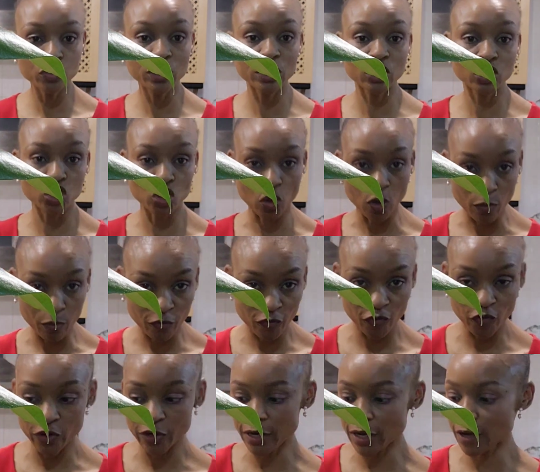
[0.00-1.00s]
the job
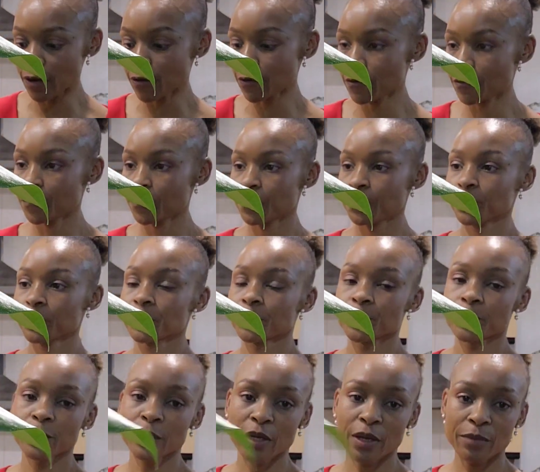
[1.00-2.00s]
for now.
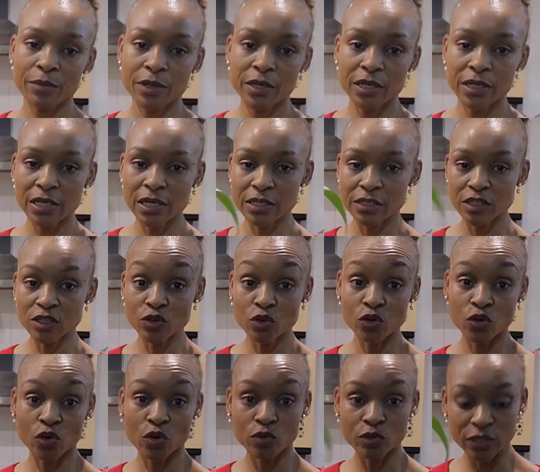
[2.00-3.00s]
I mean, it hasn't
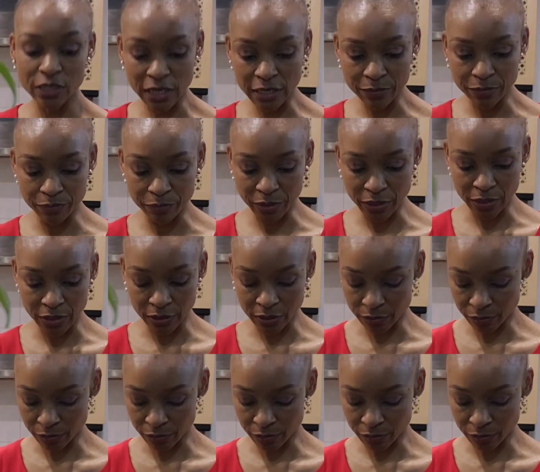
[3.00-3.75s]
grown that big,